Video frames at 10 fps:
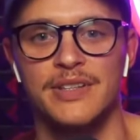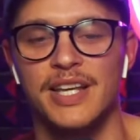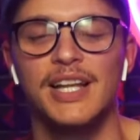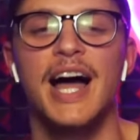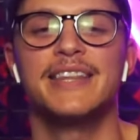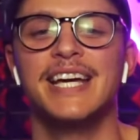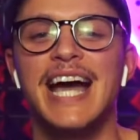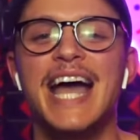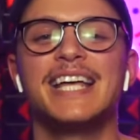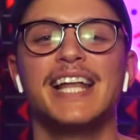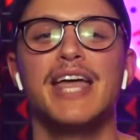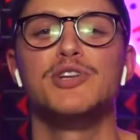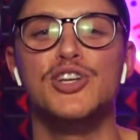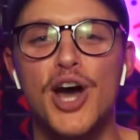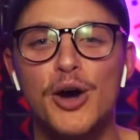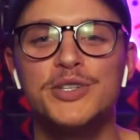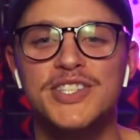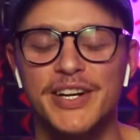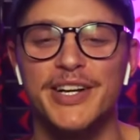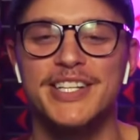The guy claimed no
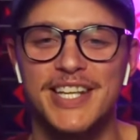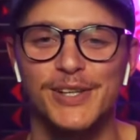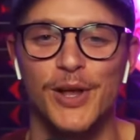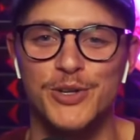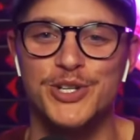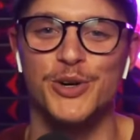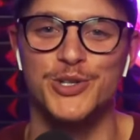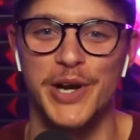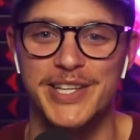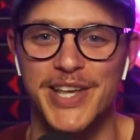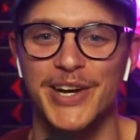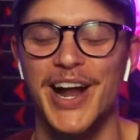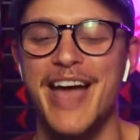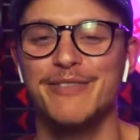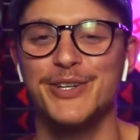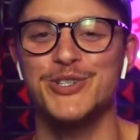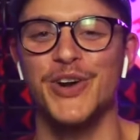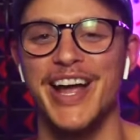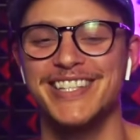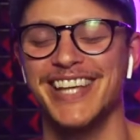serious theologian or translator ever
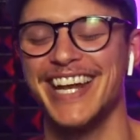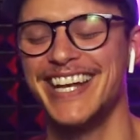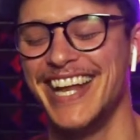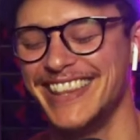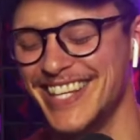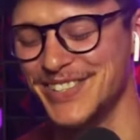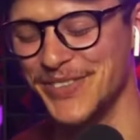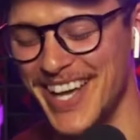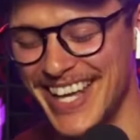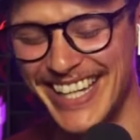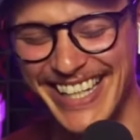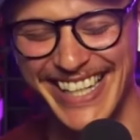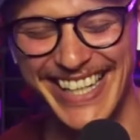translated it this way.